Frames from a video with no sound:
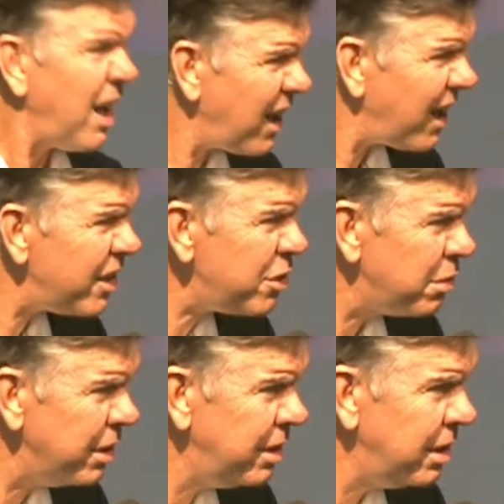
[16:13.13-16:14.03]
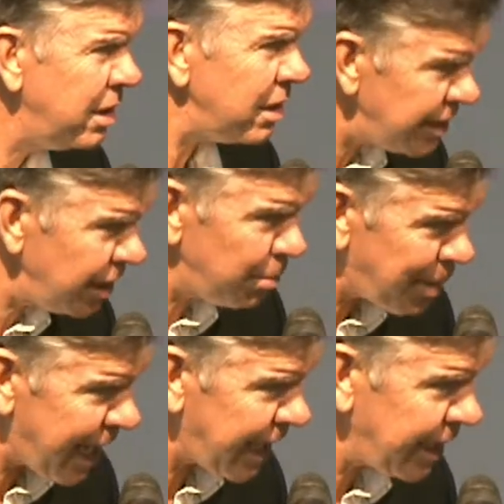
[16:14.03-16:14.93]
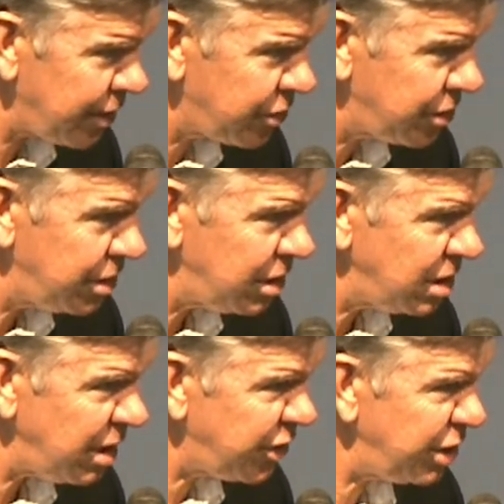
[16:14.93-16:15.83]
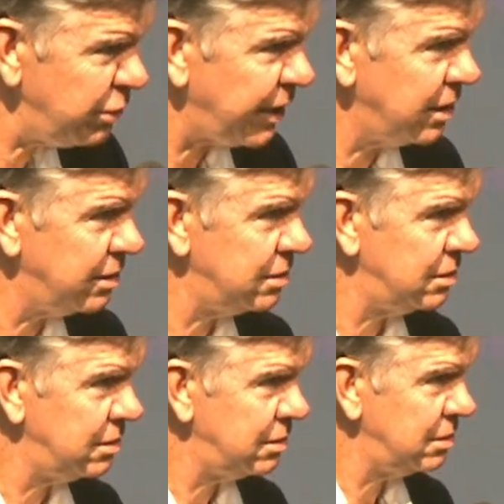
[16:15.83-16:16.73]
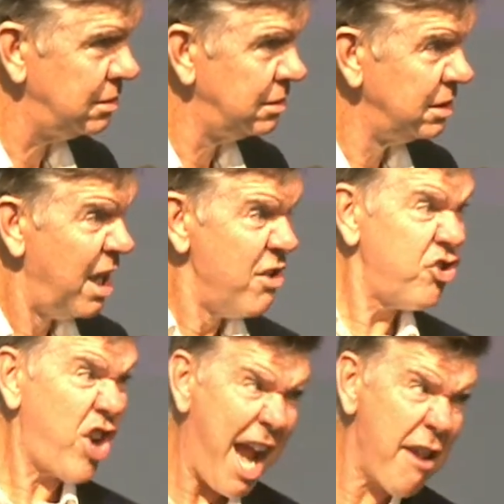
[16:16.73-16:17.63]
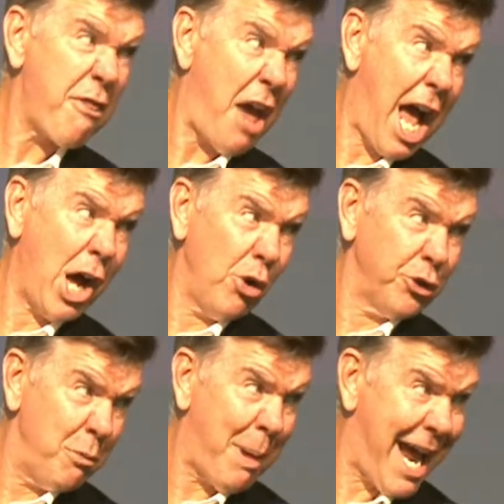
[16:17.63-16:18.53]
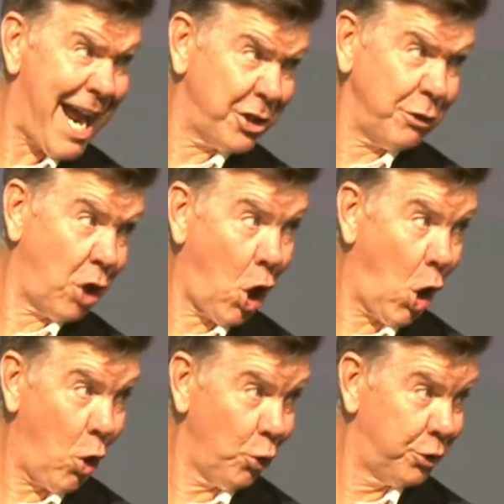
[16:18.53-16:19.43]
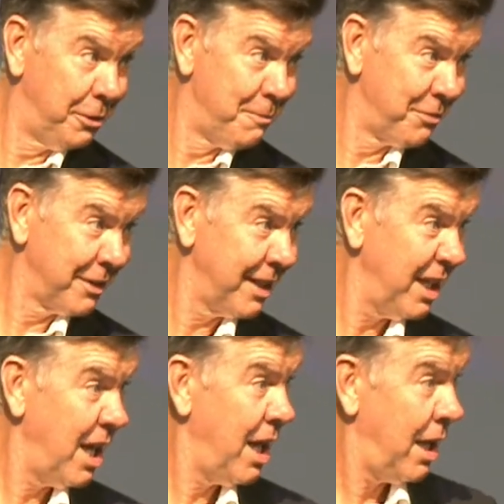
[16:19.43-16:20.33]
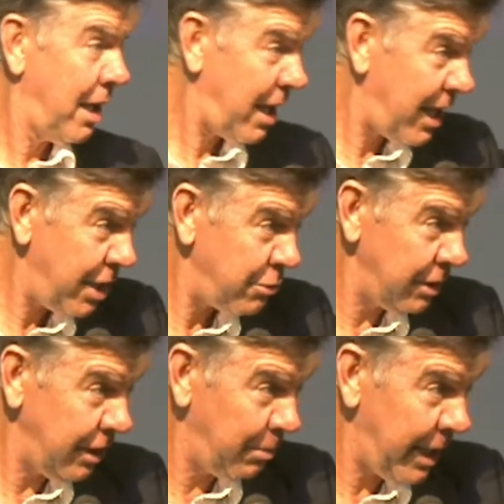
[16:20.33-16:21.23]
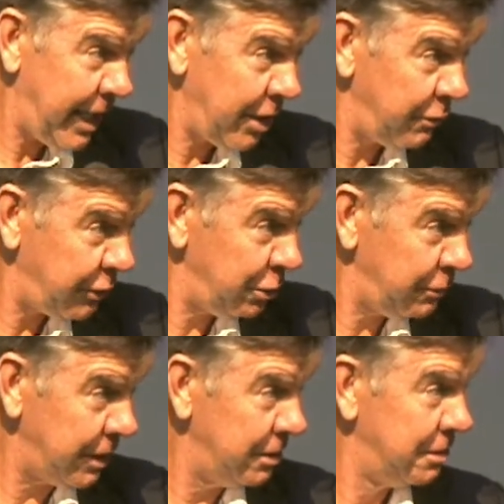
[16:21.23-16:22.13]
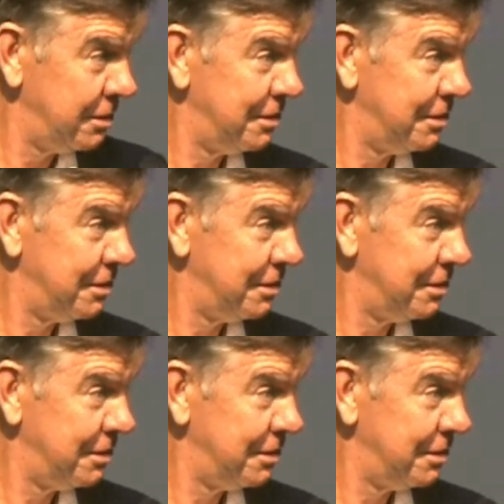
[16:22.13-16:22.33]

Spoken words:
100 little bags of silver. 10,000 bags of gold. 100 little bags of silver.